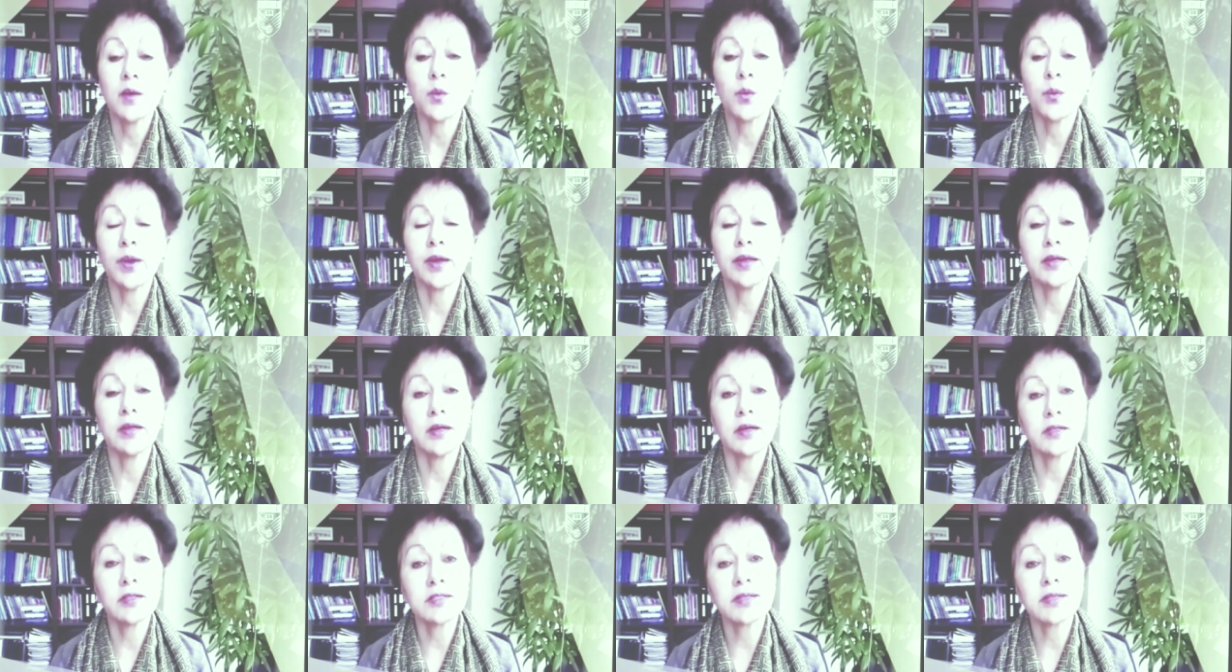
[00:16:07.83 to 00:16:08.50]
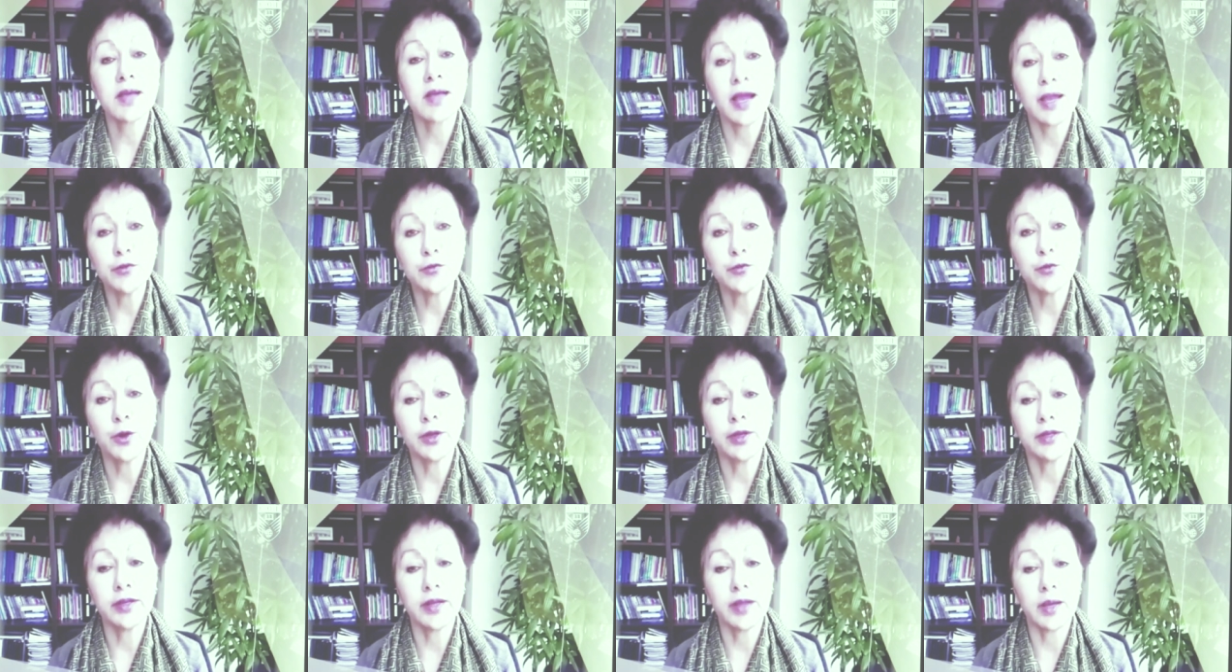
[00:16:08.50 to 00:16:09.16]
When a
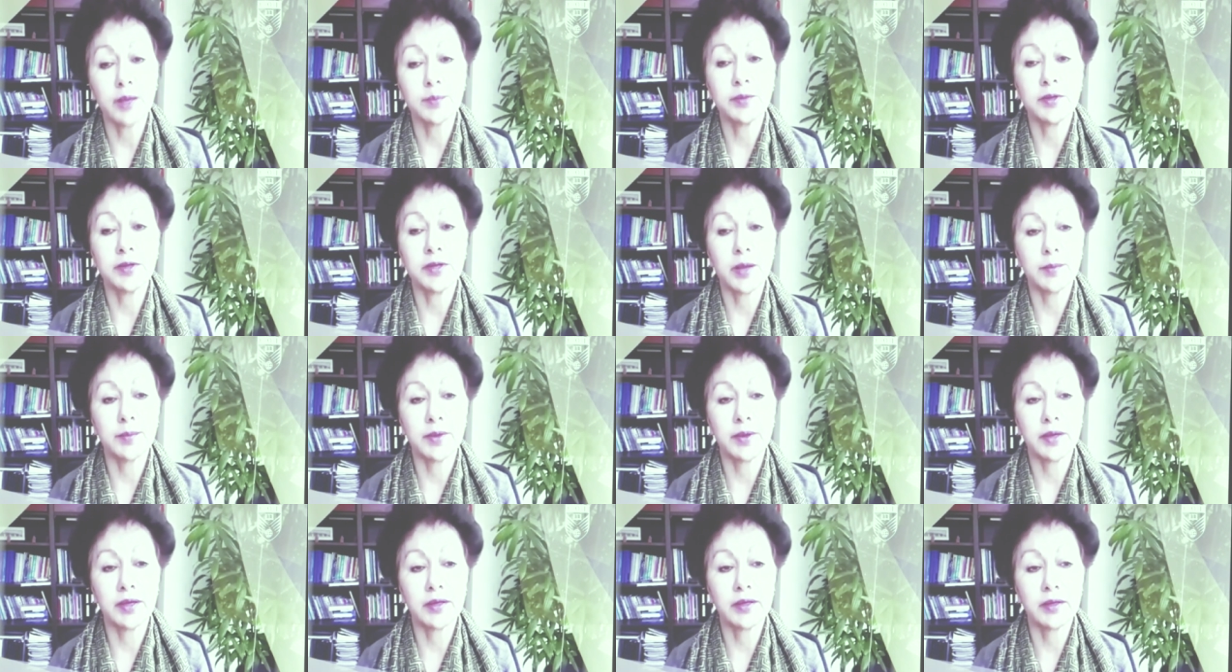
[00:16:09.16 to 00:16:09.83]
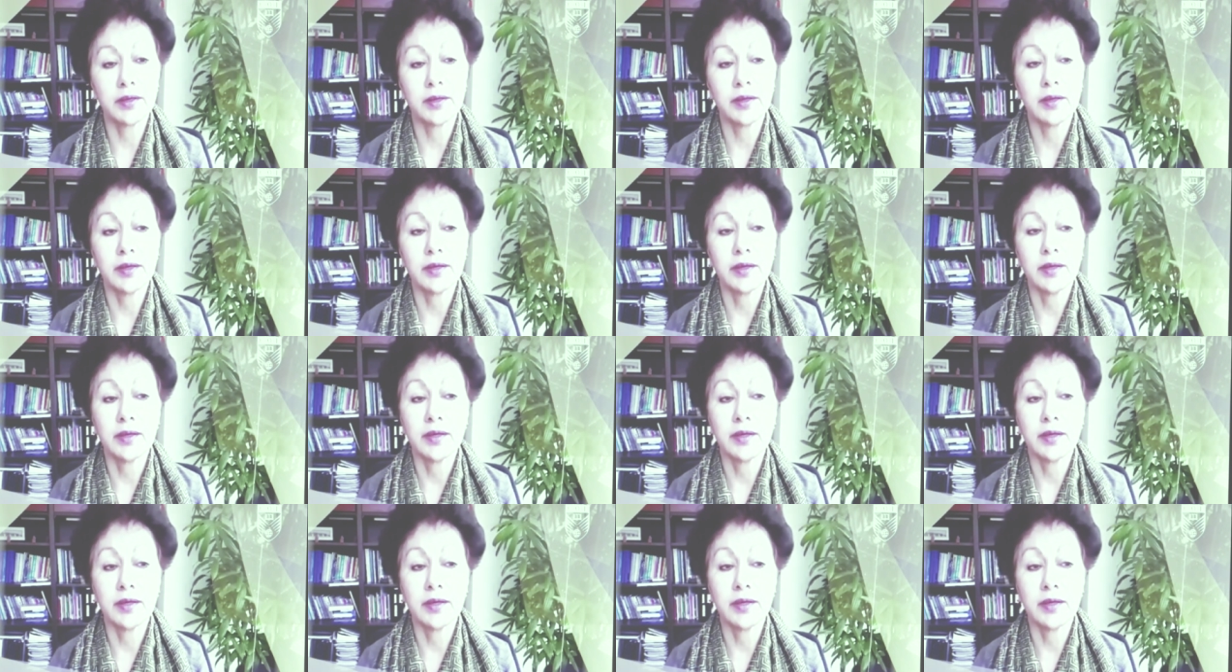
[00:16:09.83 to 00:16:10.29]
typhoid epidemic